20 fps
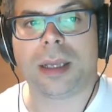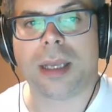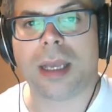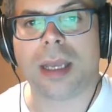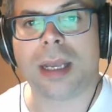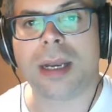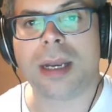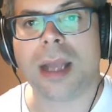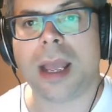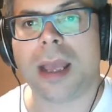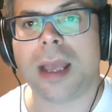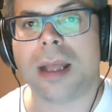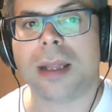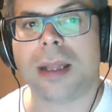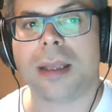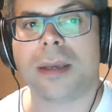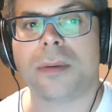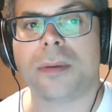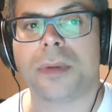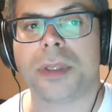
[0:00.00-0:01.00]

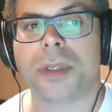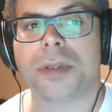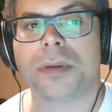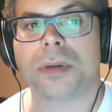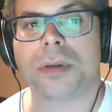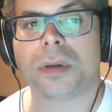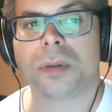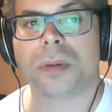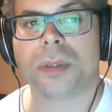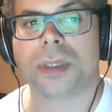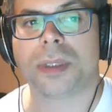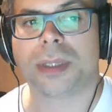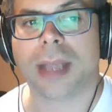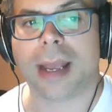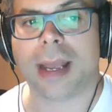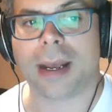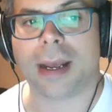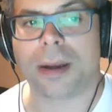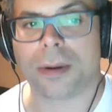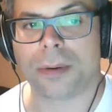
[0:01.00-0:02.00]
inhaling when you go
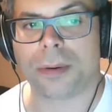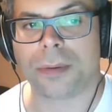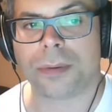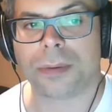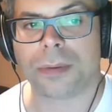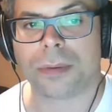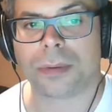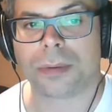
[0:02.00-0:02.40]
down,